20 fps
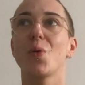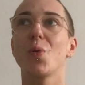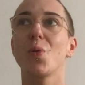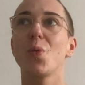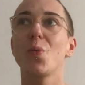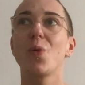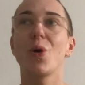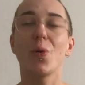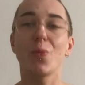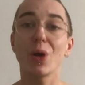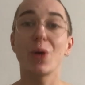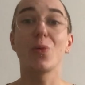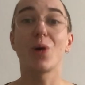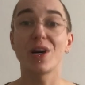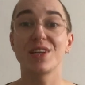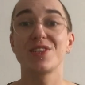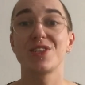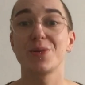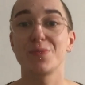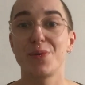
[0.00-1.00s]
what we
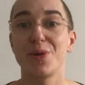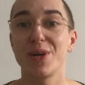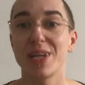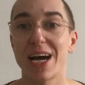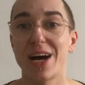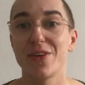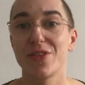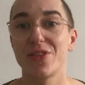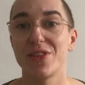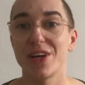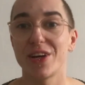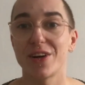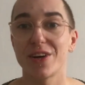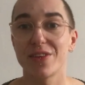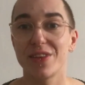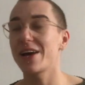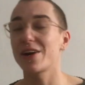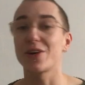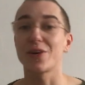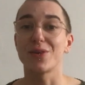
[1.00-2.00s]
want to put out there.
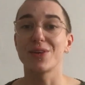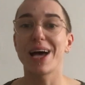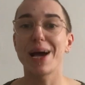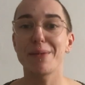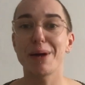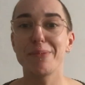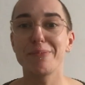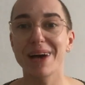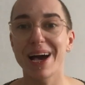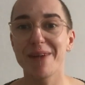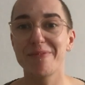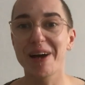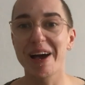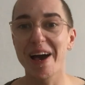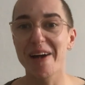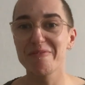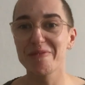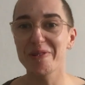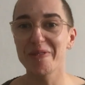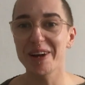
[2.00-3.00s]
I don't know,
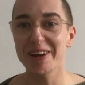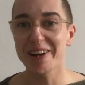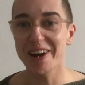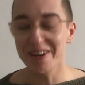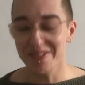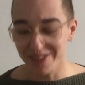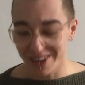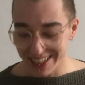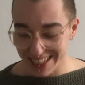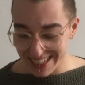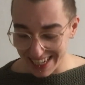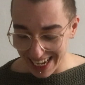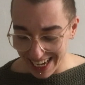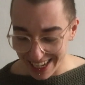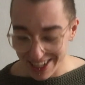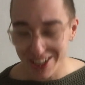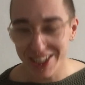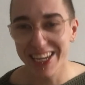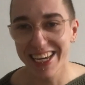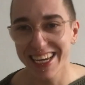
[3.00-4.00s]
I'm going off on a
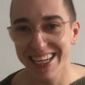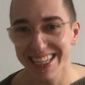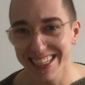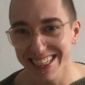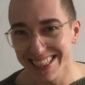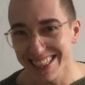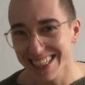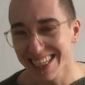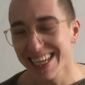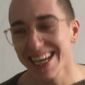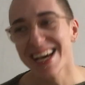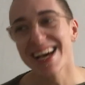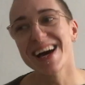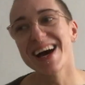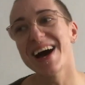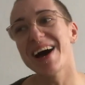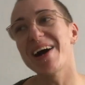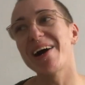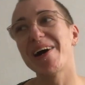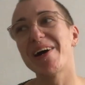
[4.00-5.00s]
tangent,
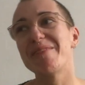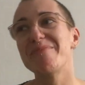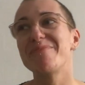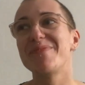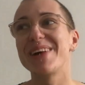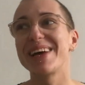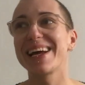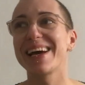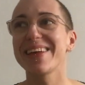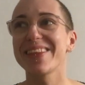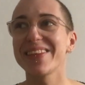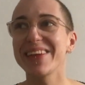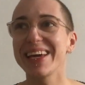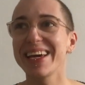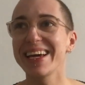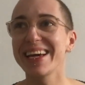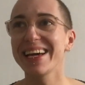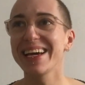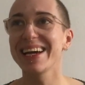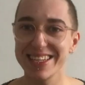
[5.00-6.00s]
but I
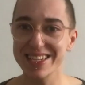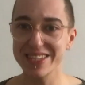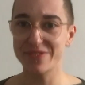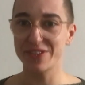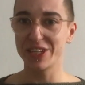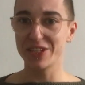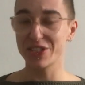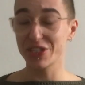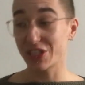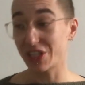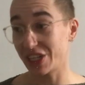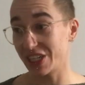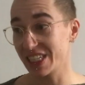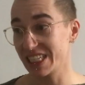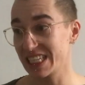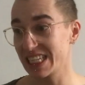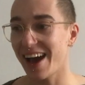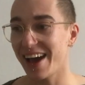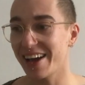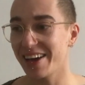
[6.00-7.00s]
think this feels good.
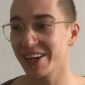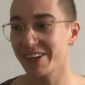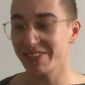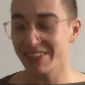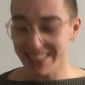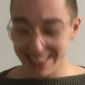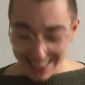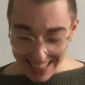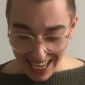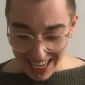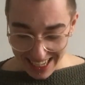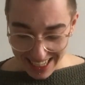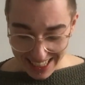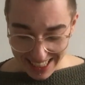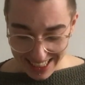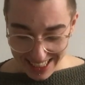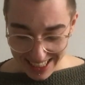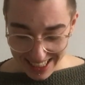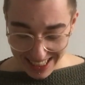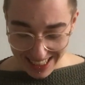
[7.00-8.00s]
I am
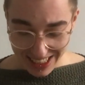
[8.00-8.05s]
excited